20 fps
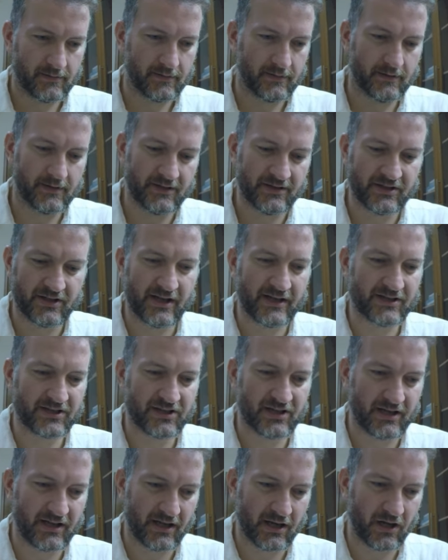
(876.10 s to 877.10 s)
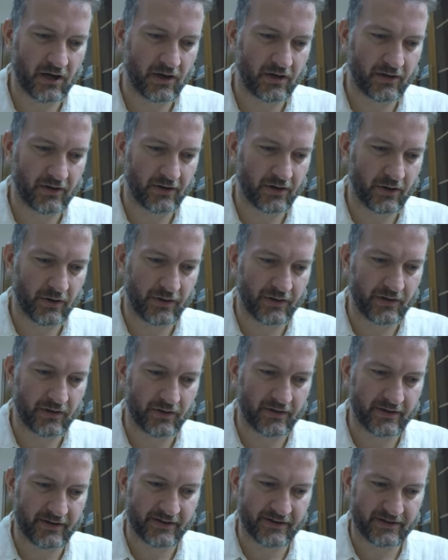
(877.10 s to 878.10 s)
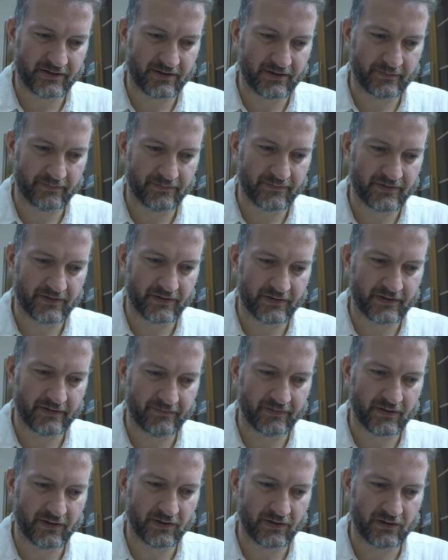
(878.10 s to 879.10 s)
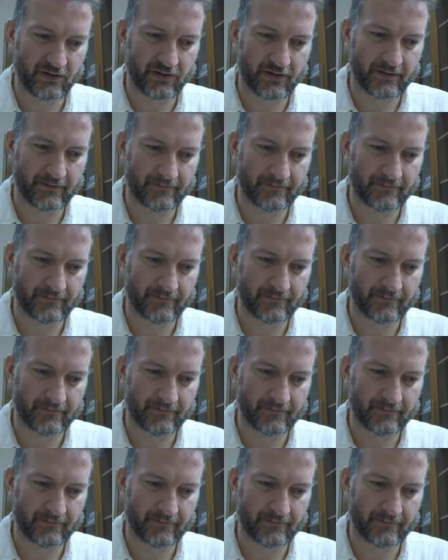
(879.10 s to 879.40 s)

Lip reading: There's actually a lot going on in the script, so give it a good look.